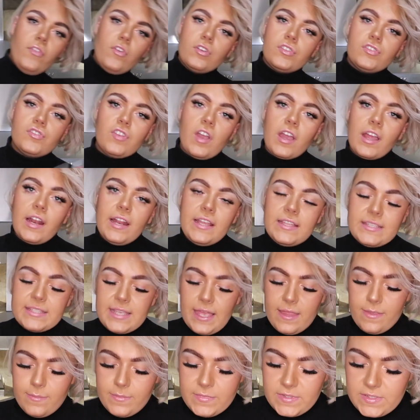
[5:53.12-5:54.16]
you're struggling to
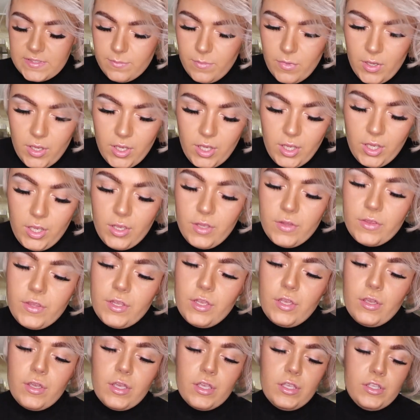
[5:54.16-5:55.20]
get them smooth,
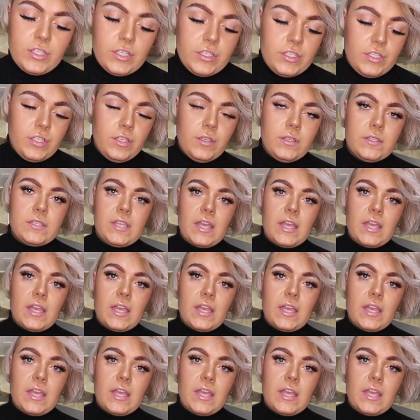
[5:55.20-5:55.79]
you can just use